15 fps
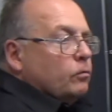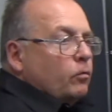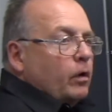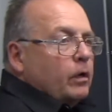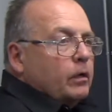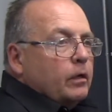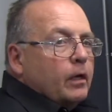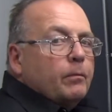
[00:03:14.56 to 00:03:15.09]

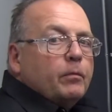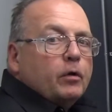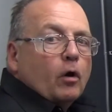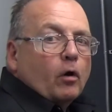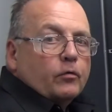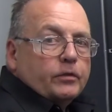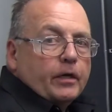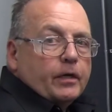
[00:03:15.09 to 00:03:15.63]
run an
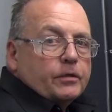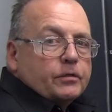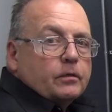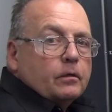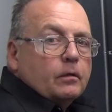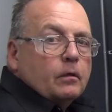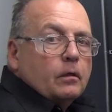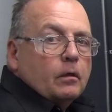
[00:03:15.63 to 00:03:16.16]
MDR test,
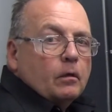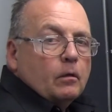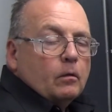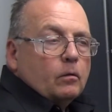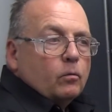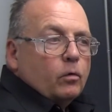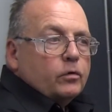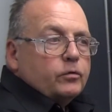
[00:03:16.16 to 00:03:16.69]

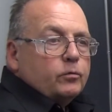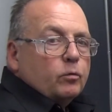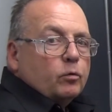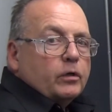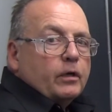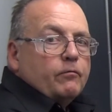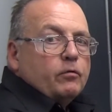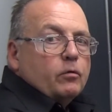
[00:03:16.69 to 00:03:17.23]
which
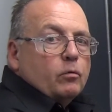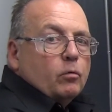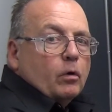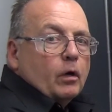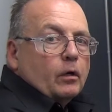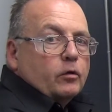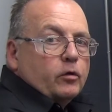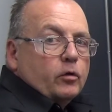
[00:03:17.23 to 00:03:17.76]
will give you
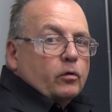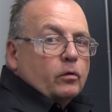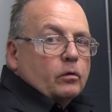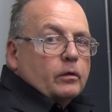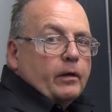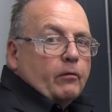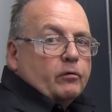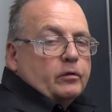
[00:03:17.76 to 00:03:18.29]

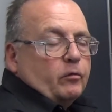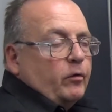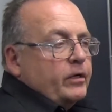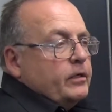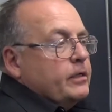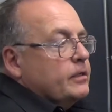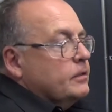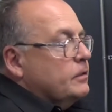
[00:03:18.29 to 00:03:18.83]
cure
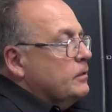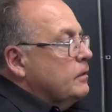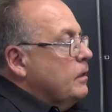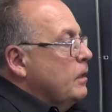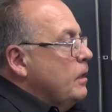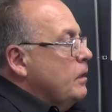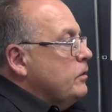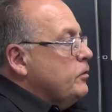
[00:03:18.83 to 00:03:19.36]
characteristics,
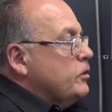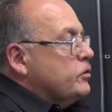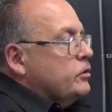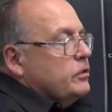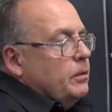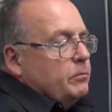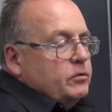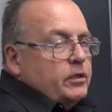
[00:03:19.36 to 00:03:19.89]

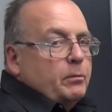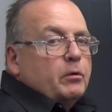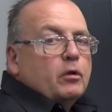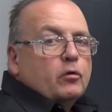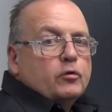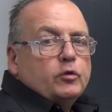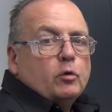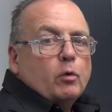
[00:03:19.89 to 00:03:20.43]
just
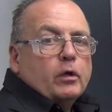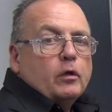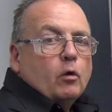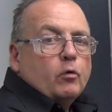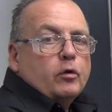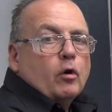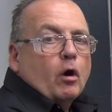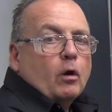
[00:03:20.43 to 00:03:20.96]
similar to what an
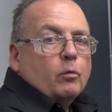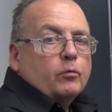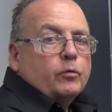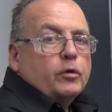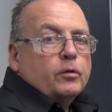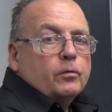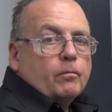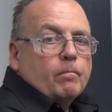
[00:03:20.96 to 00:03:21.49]
ODR would
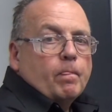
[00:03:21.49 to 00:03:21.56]
do.